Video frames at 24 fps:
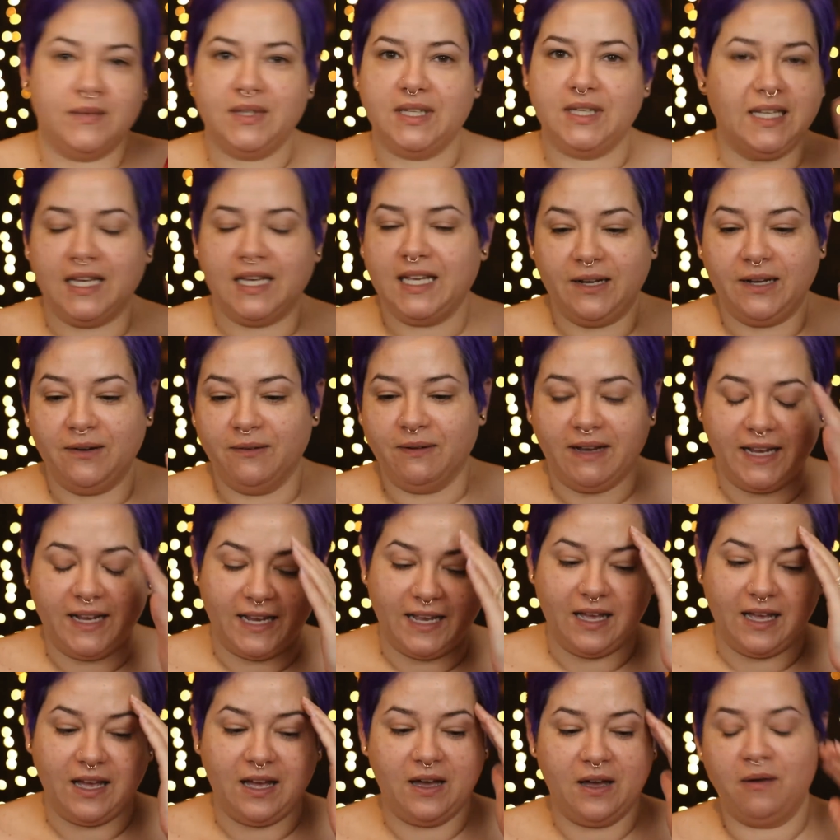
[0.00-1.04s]
Anyway,
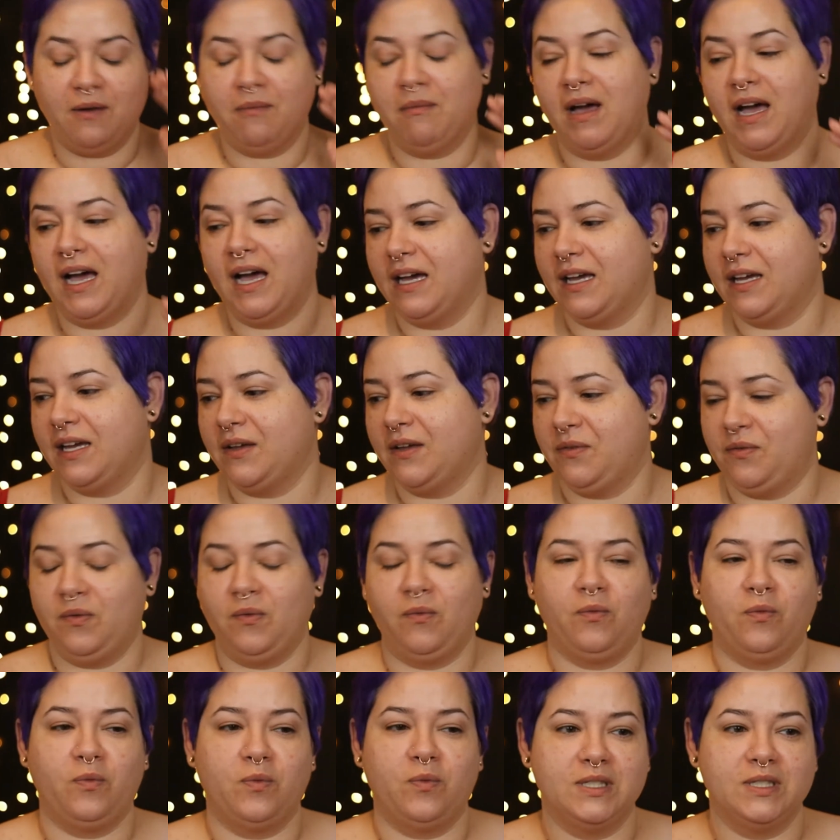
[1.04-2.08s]
I
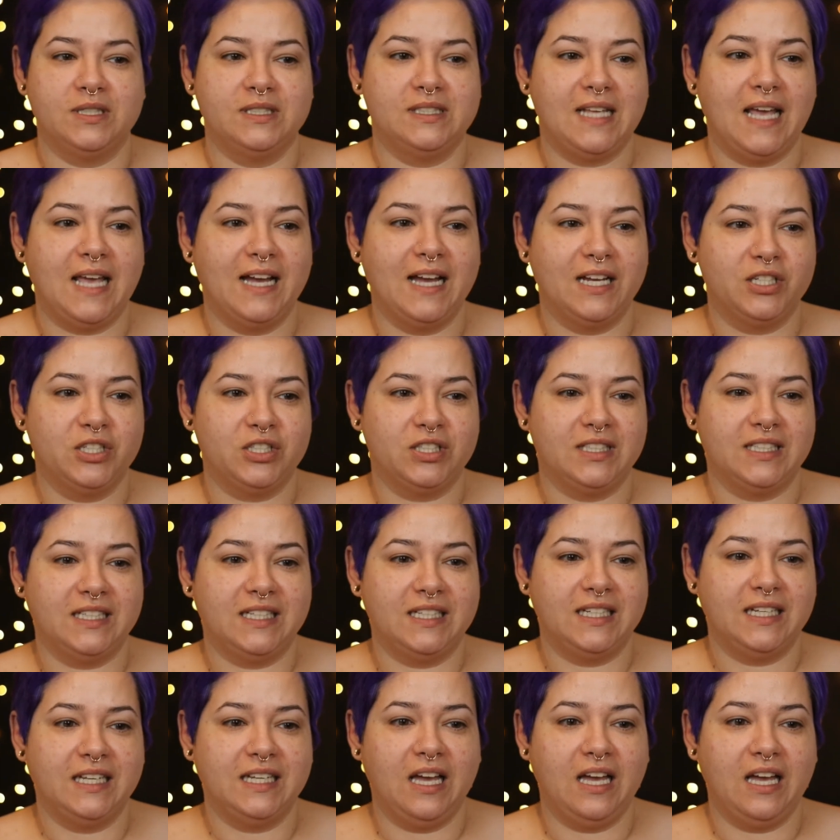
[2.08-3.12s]
was
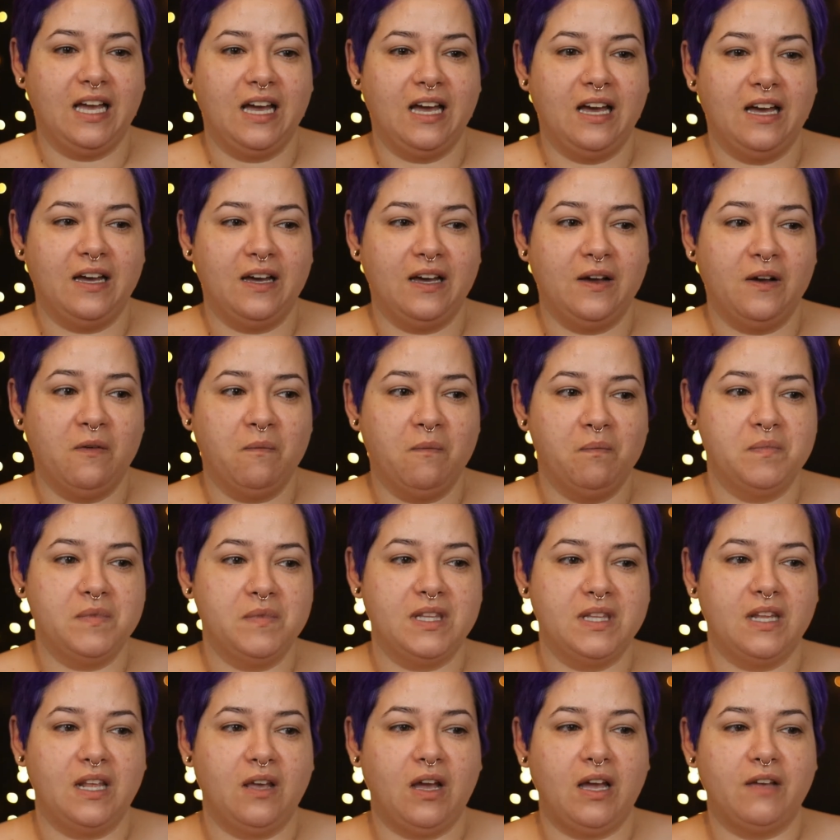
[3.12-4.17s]
actually
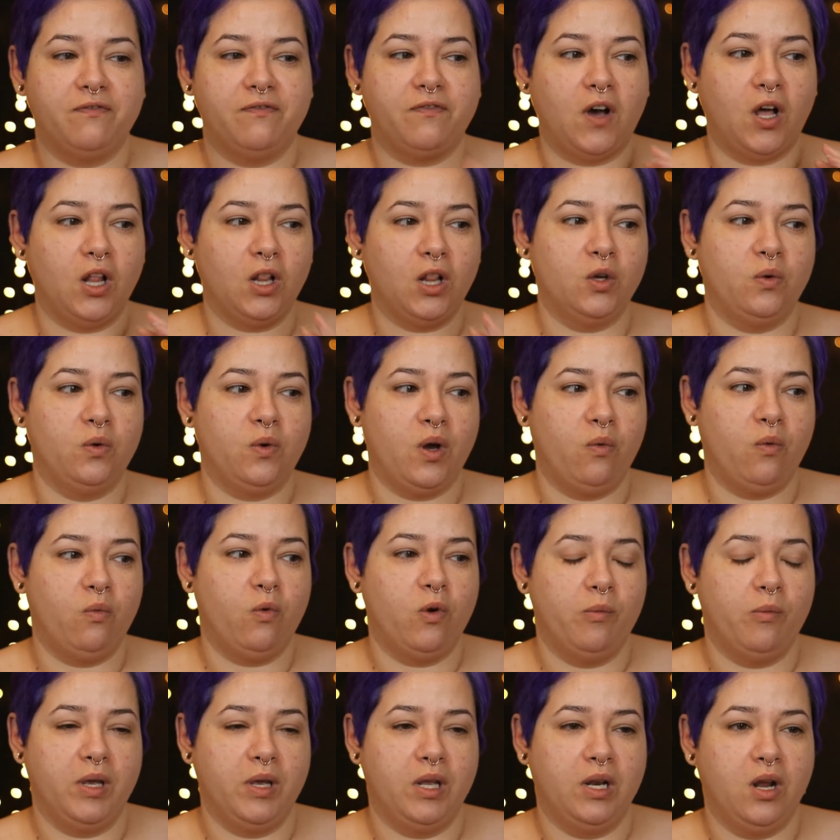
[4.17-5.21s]
I follow a
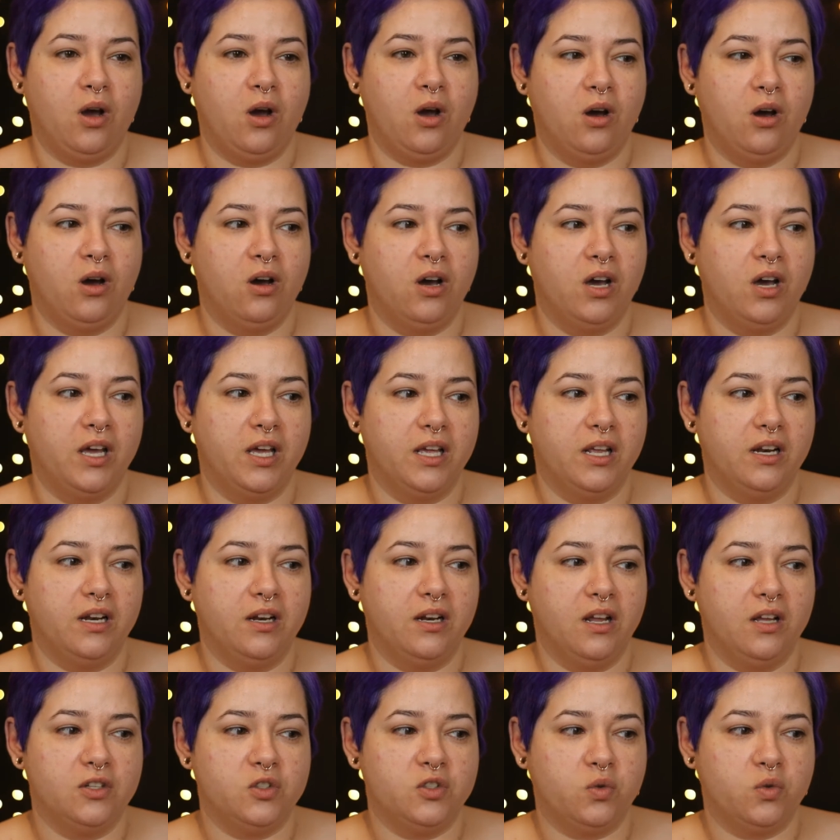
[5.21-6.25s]
woman on
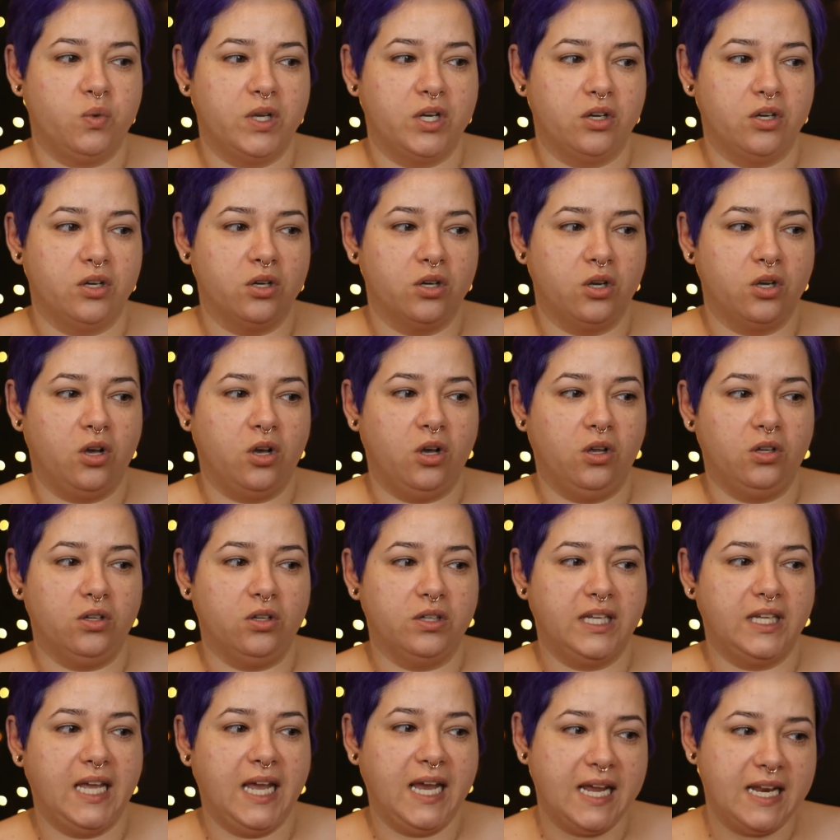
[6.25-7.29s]
Twitter called
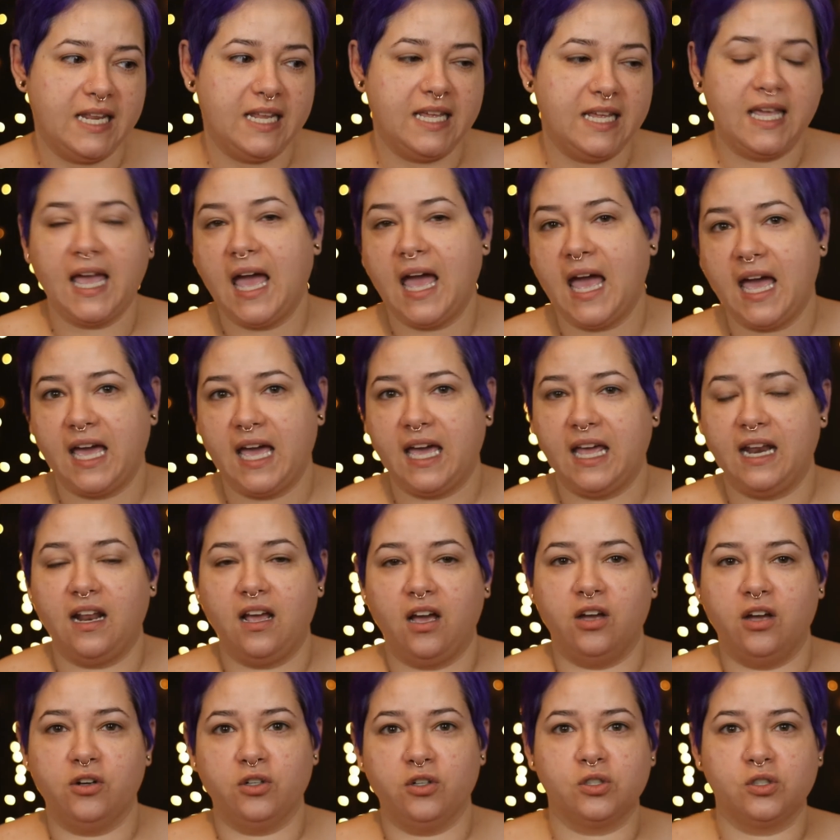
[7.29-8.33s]
Katie Cat
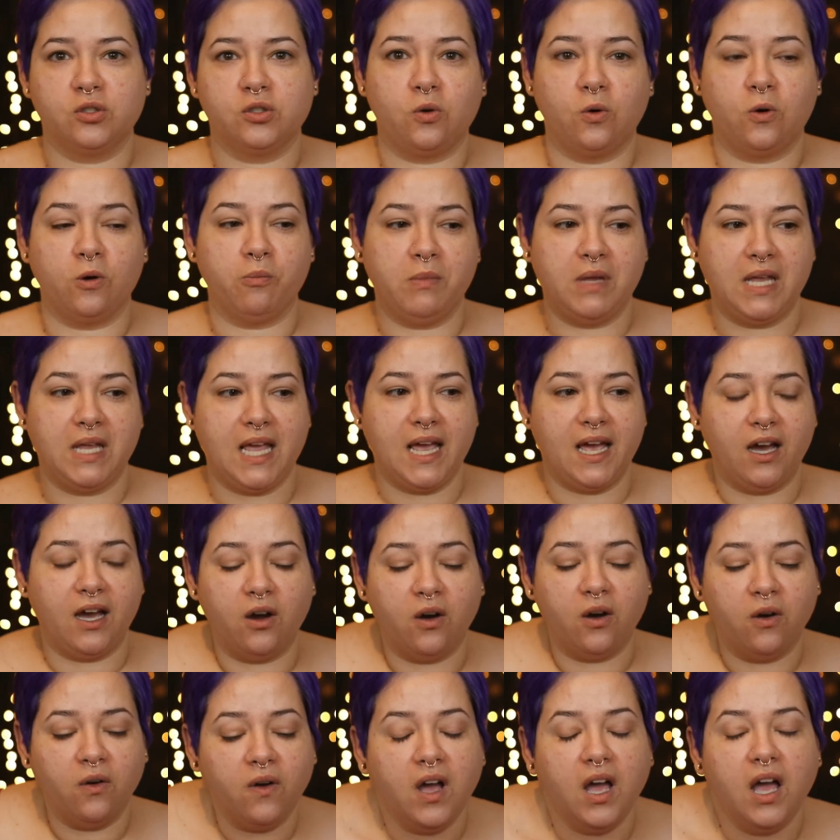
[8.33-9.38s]
underscore
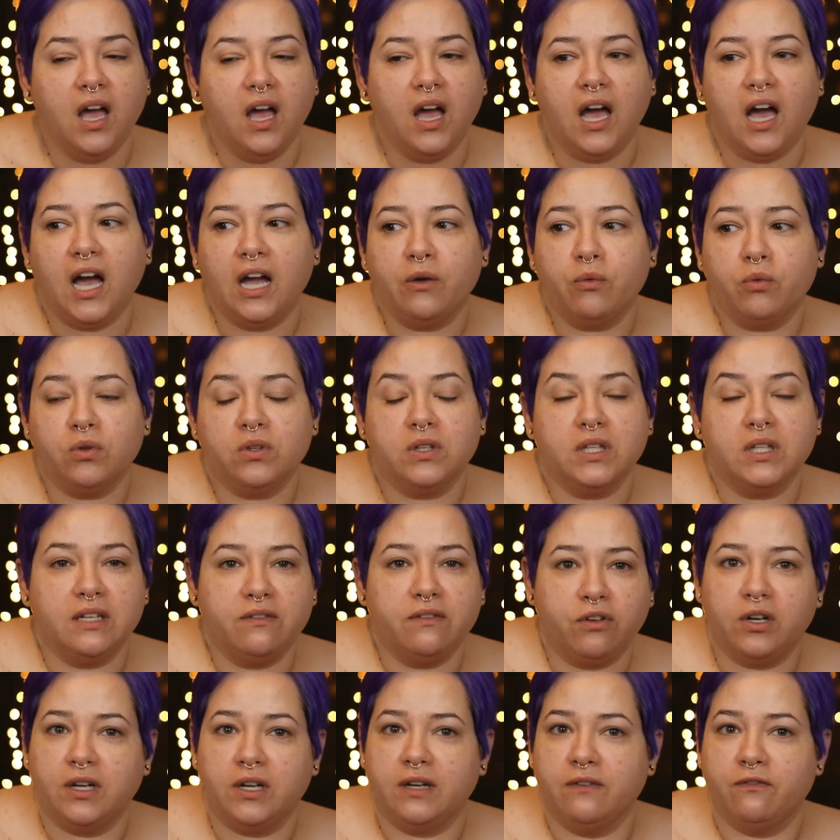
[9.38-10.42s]
meow. I will leave
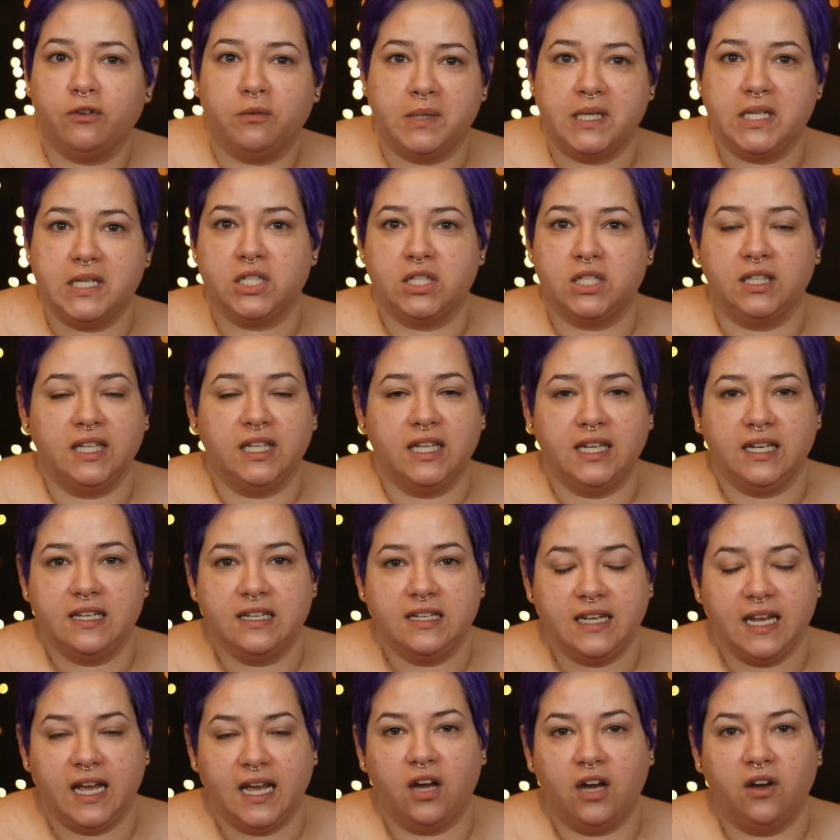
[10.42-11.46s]
her information linked
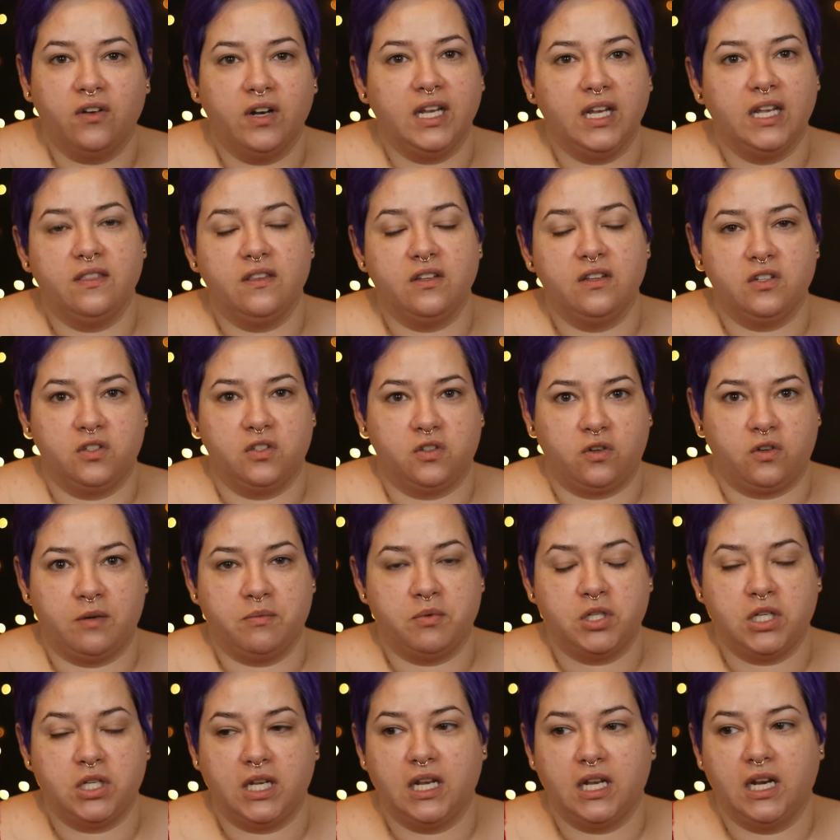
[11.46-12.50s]
down in the
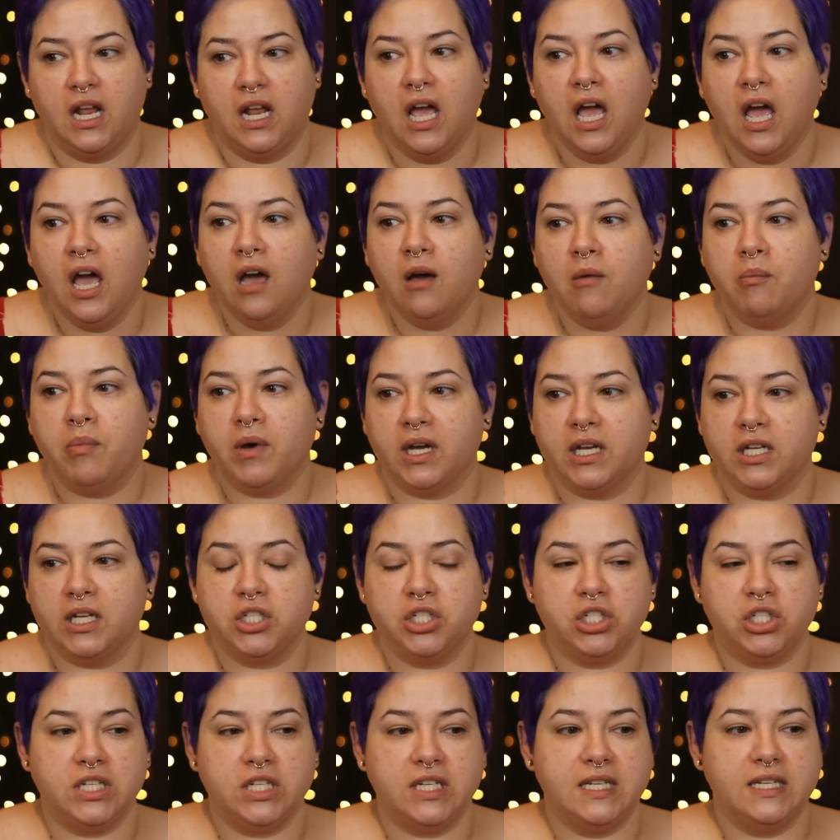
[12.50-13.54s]
description. But
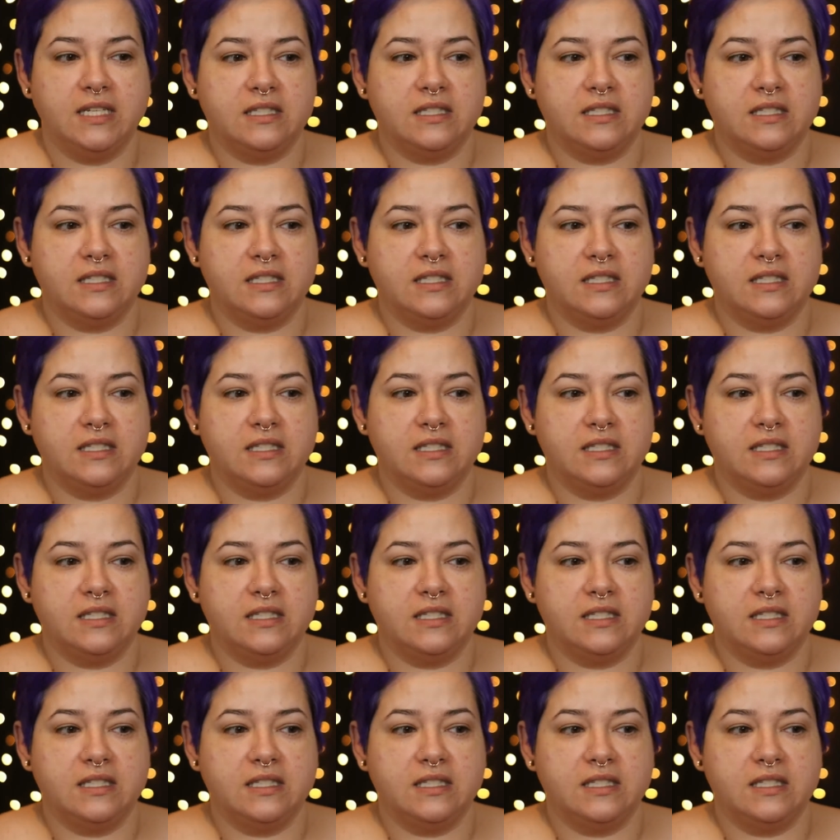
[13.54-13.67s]
she has